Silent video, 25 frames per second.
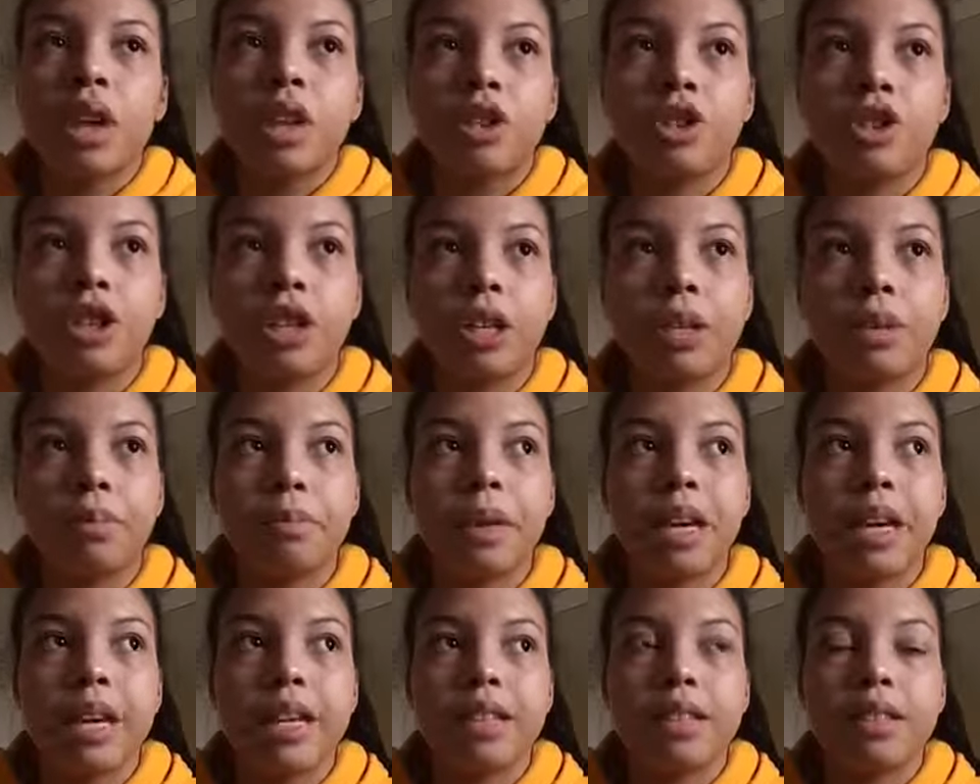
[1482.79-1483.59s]
she
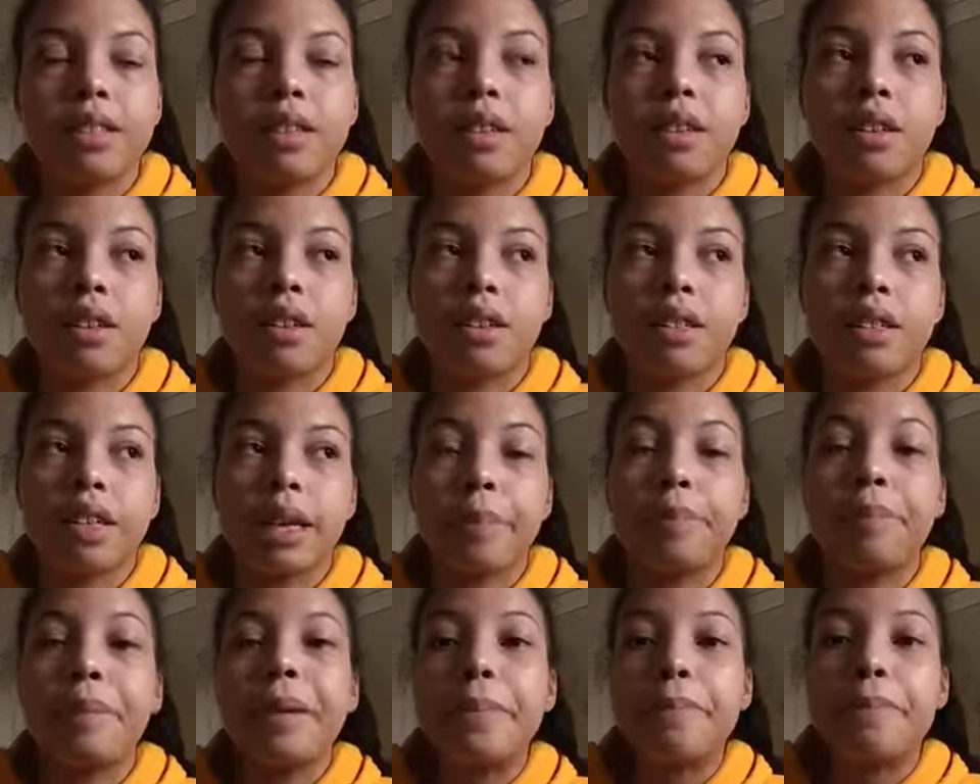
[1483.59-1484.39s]
made
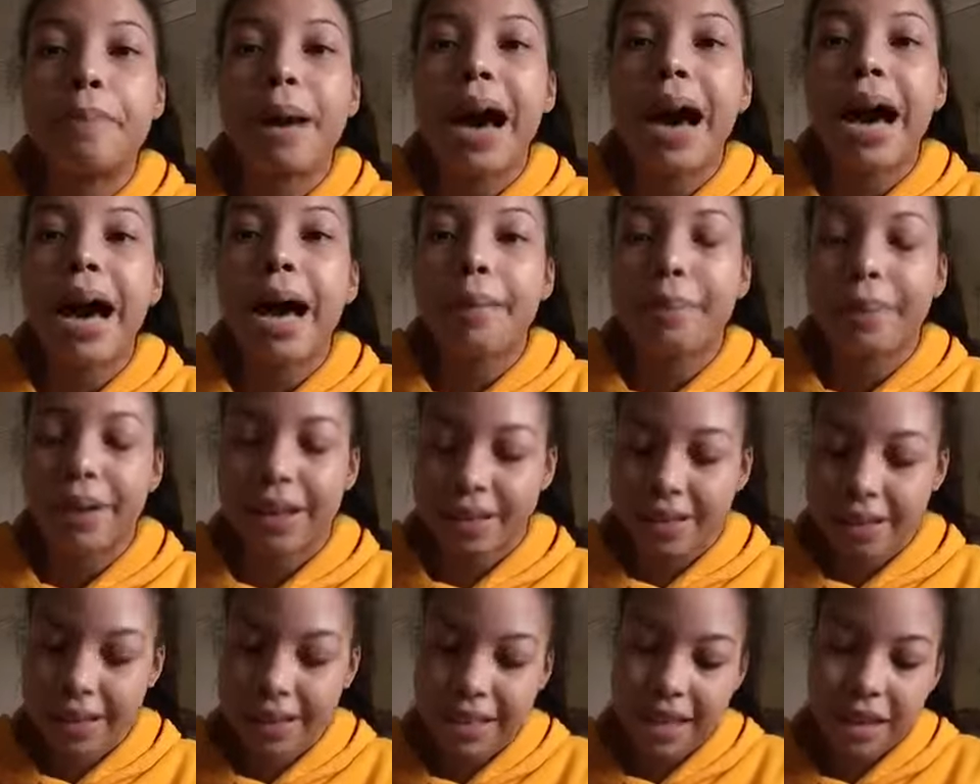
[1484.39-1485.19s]
say beep up,
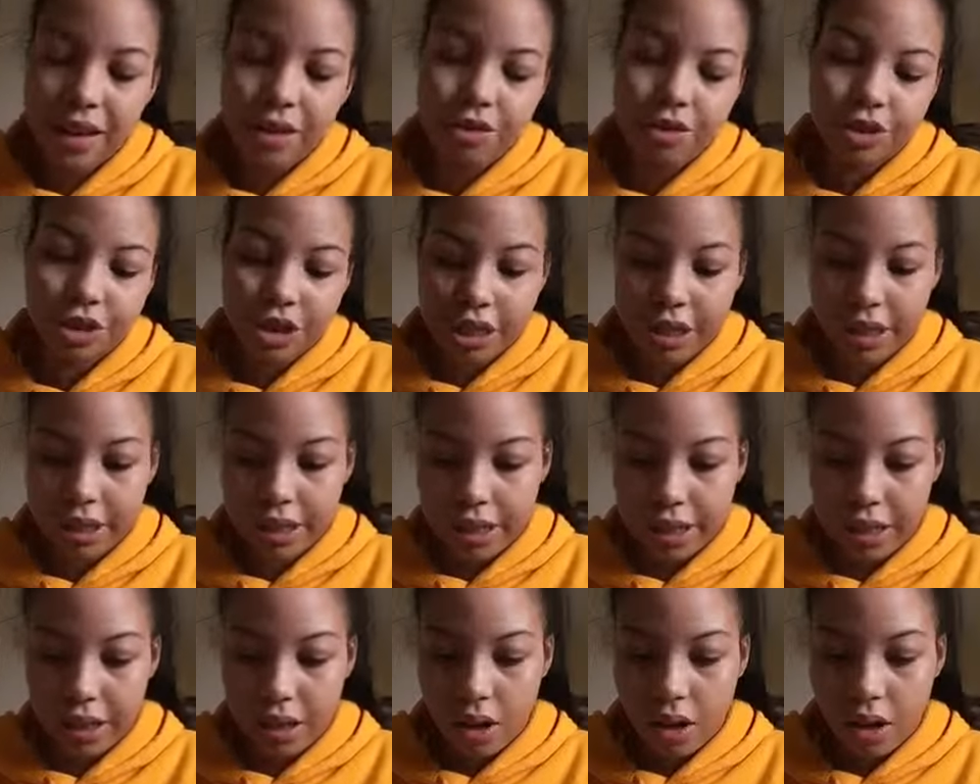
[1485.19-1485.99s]
and that's how
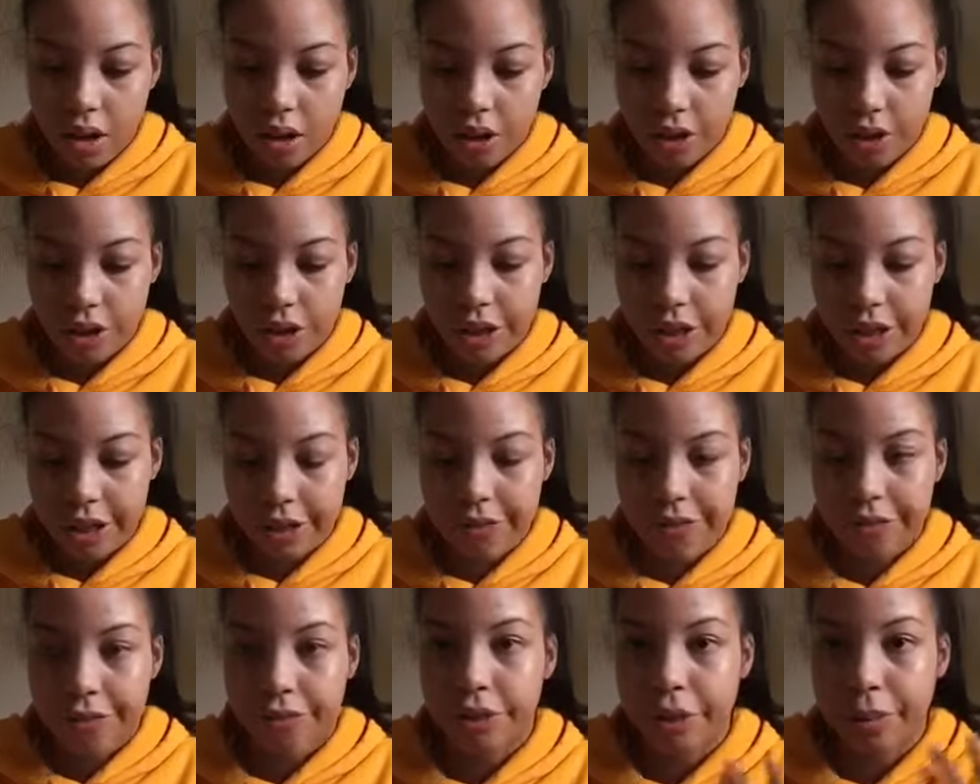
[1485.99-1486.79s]
she got
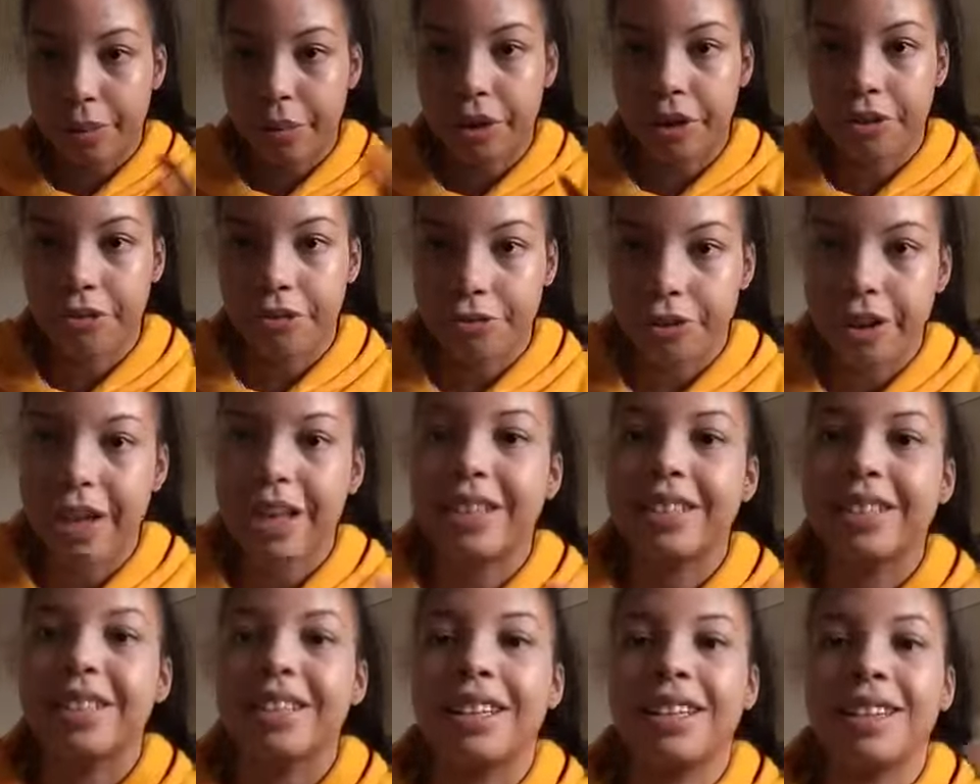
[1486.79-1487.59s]
it from her
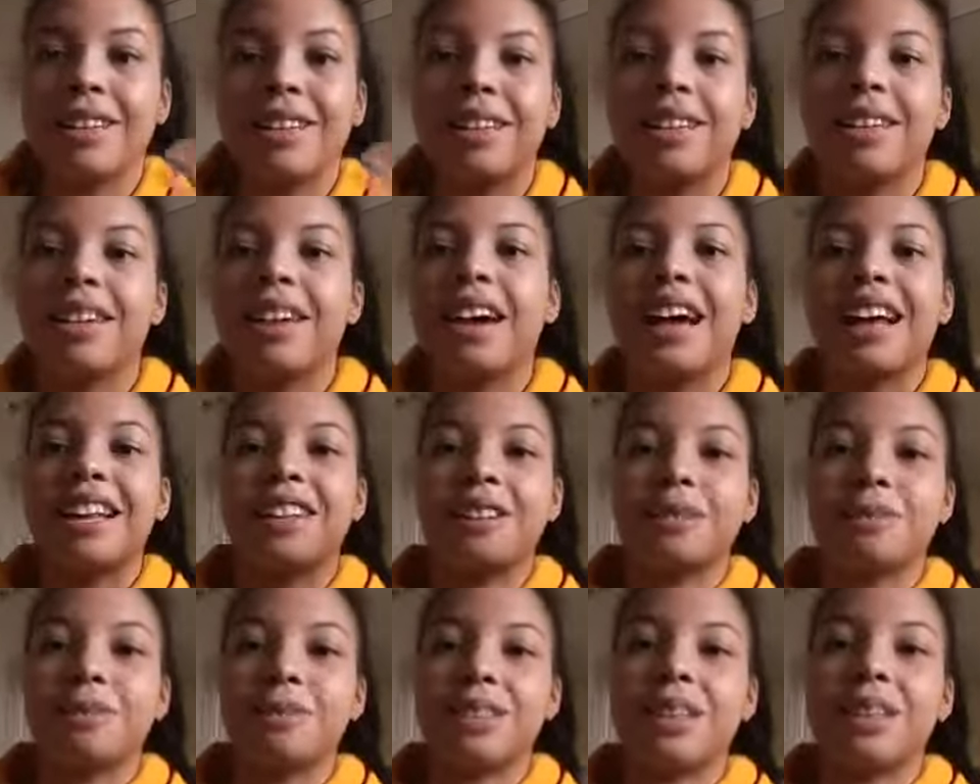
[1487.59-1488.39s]
friend and then
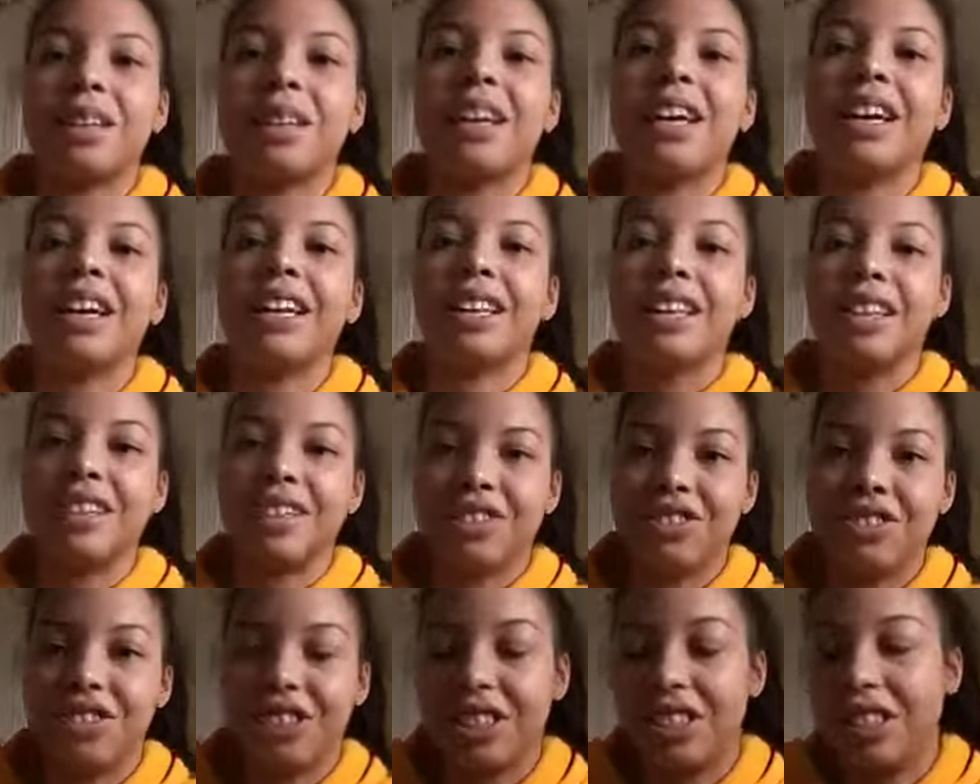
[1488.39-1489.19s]
adapt it, and
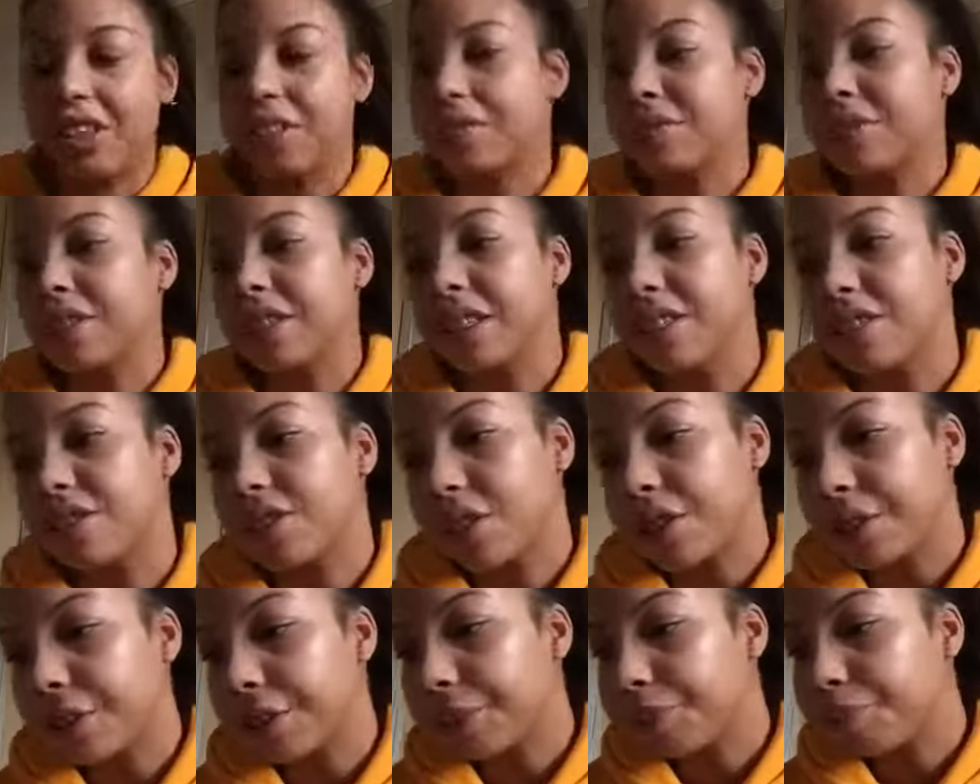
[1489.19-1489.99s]
then she loves it.
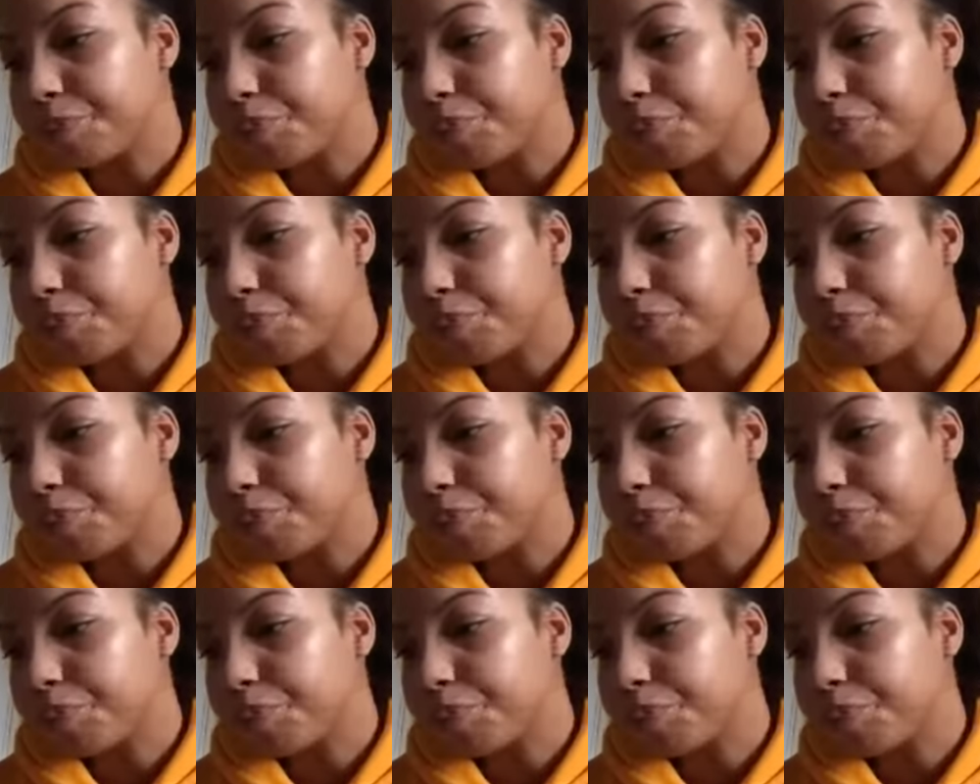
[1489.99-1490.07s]
So